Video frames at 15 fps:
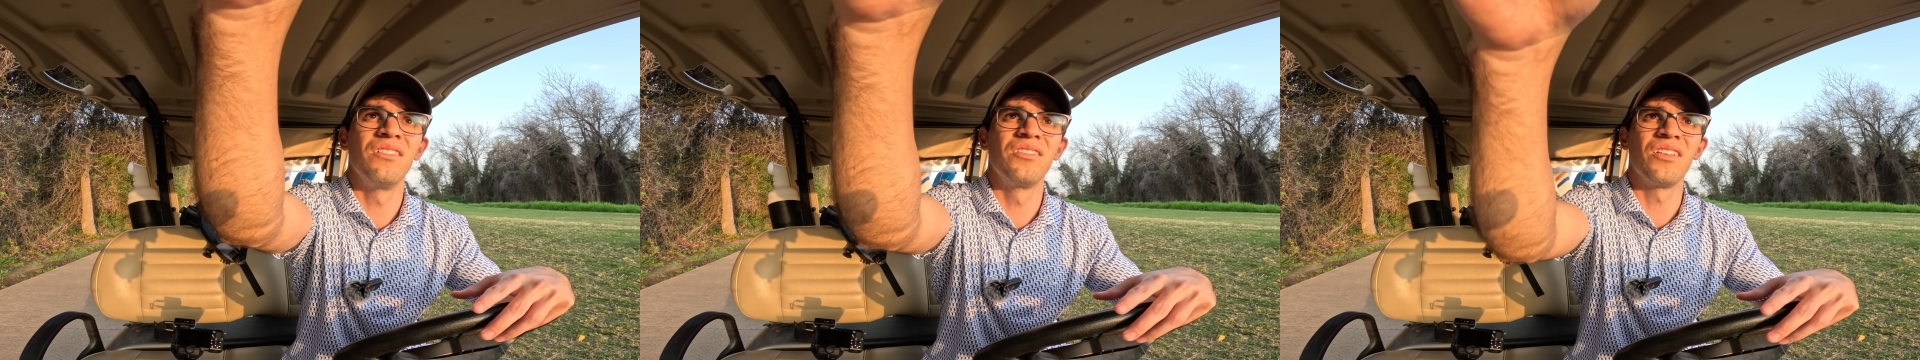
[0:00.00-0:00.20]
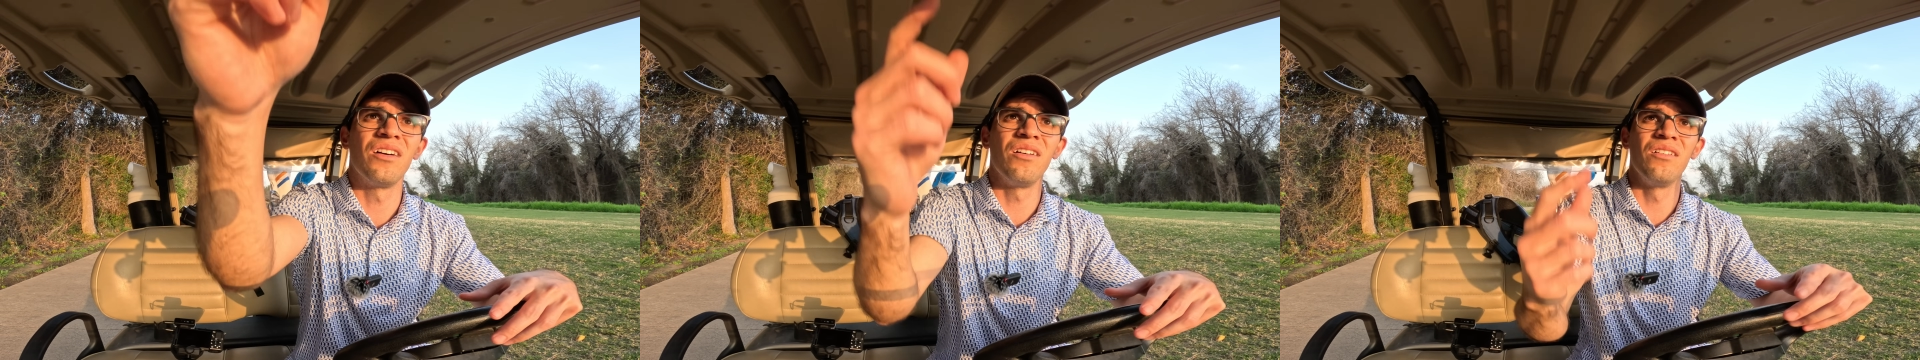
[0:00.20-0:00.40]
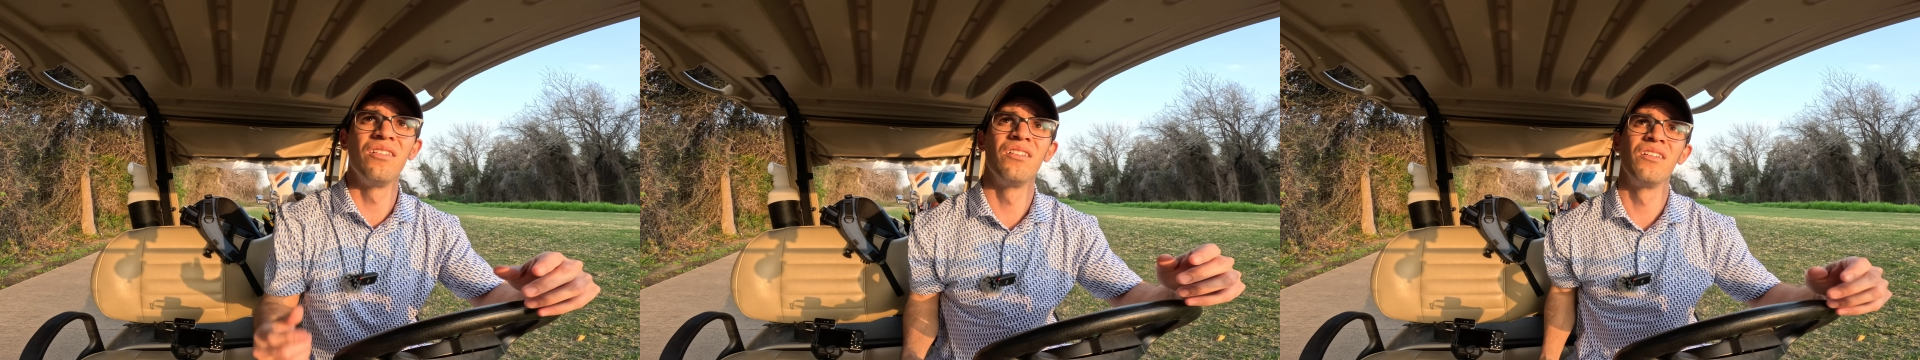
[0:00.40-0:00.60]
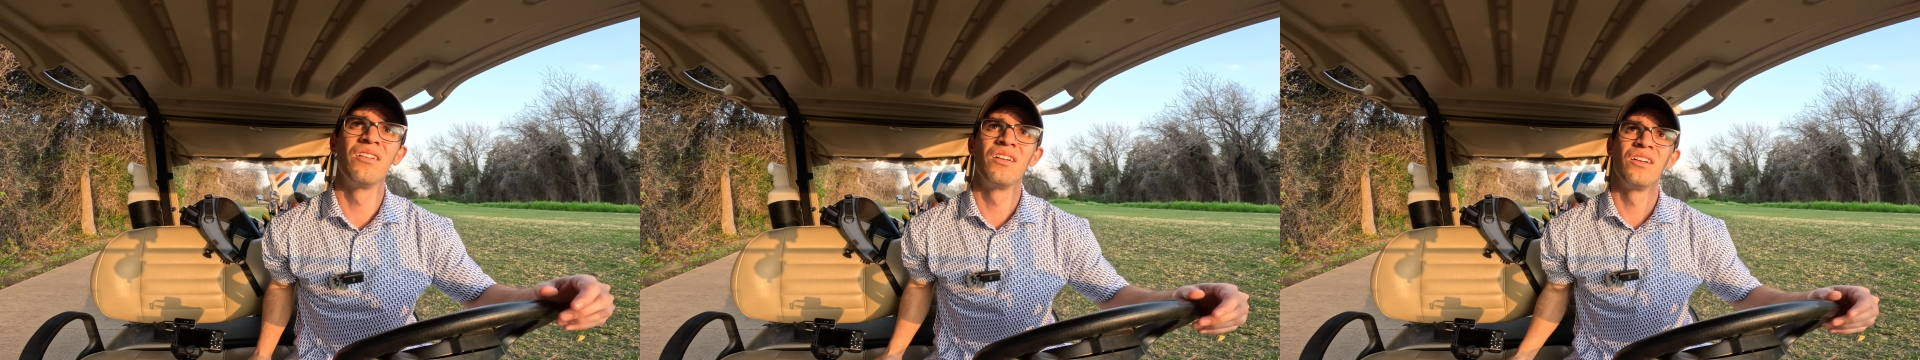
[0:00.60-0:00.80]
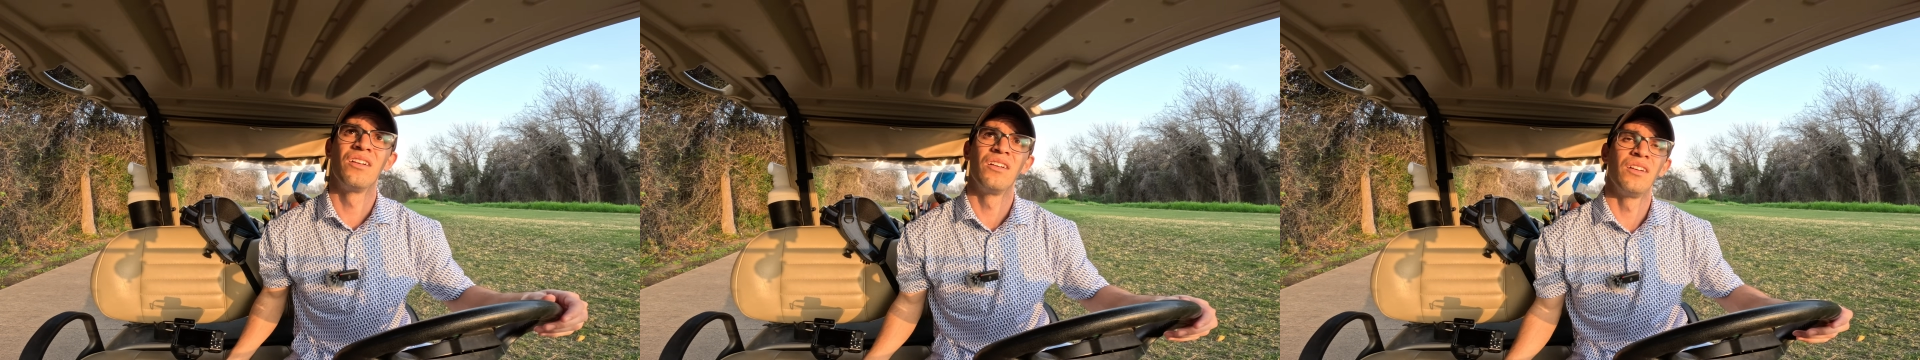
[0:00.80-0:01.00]
So
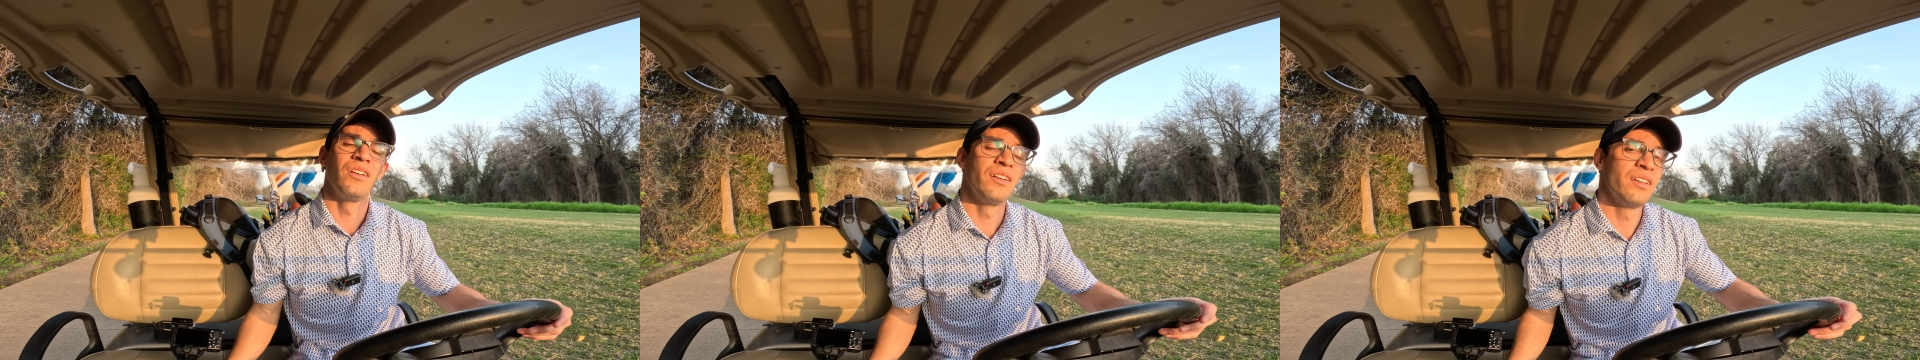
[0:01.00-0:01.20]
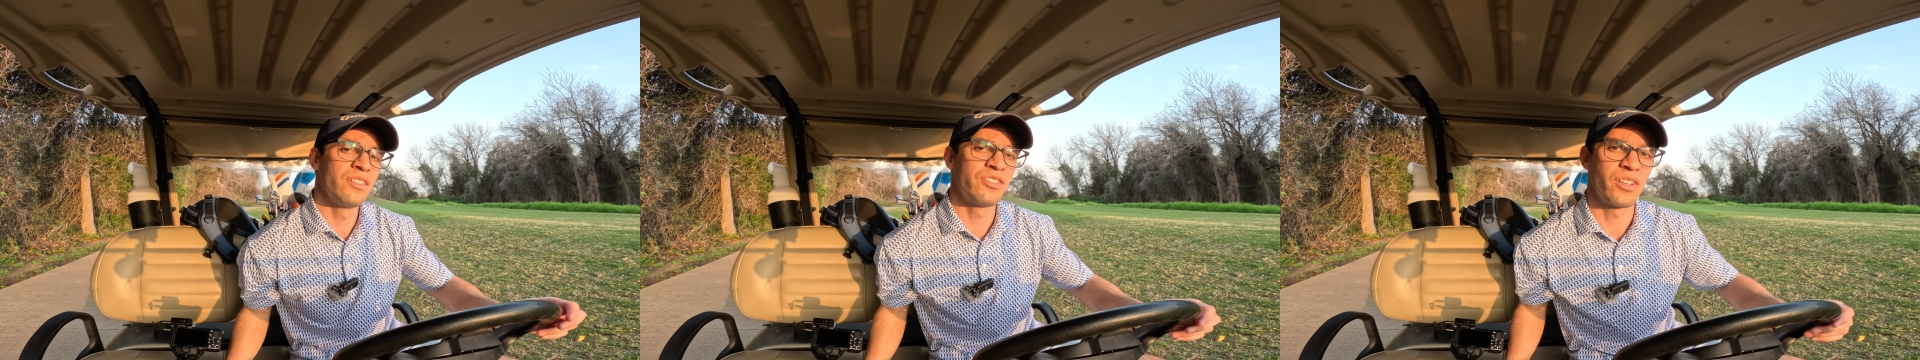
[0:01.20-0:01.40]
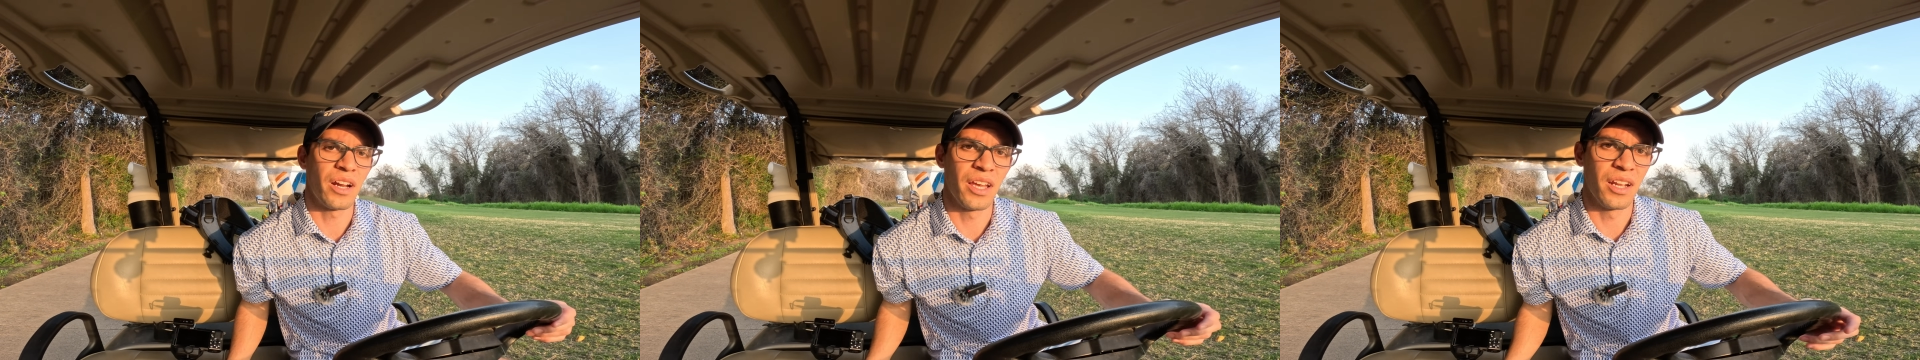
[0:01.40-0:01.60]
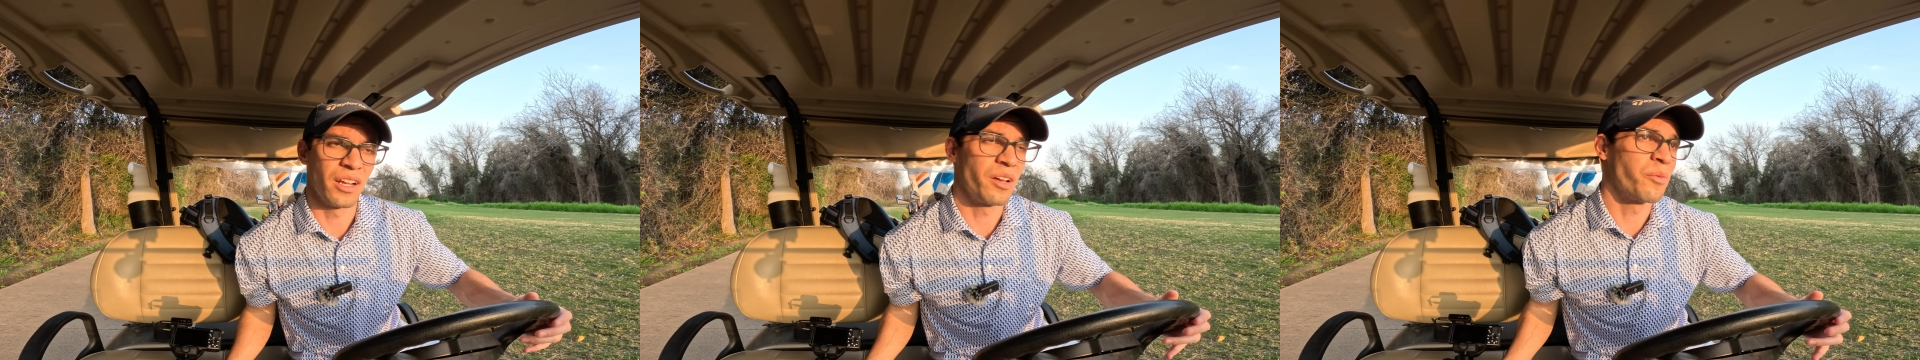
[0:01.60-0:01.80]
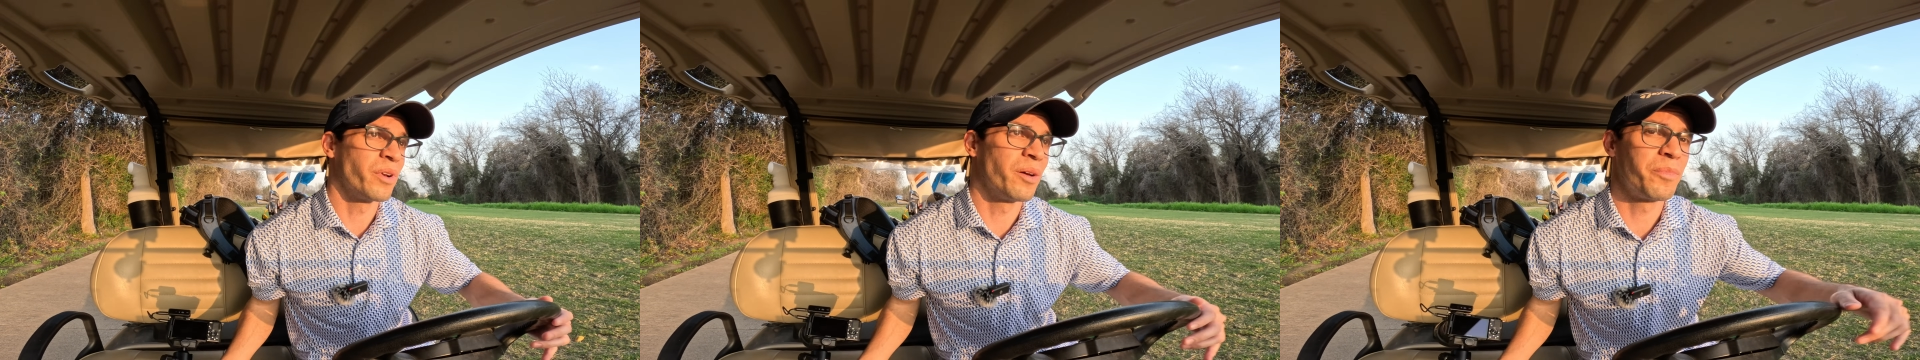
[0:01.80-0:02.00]
let's try to hit a
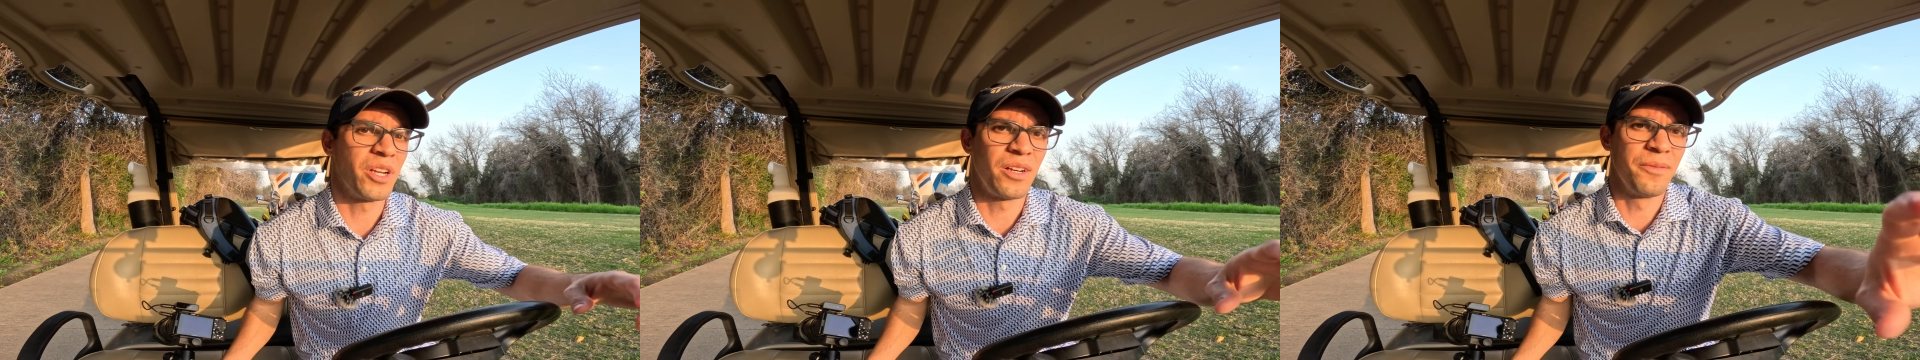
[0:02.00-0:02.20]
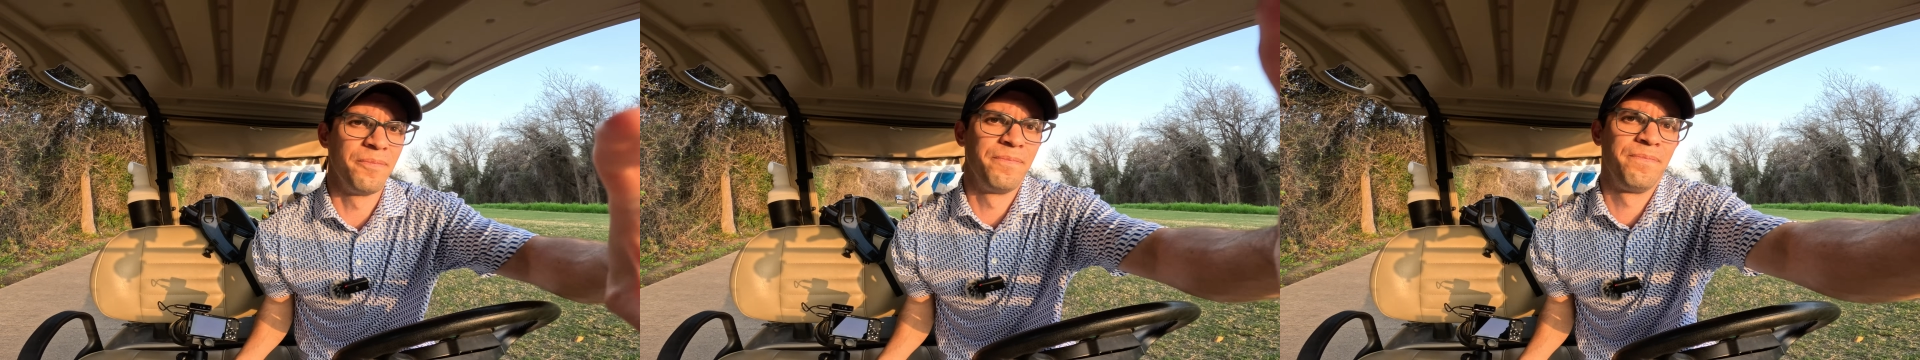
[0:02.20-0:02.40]
good one up here.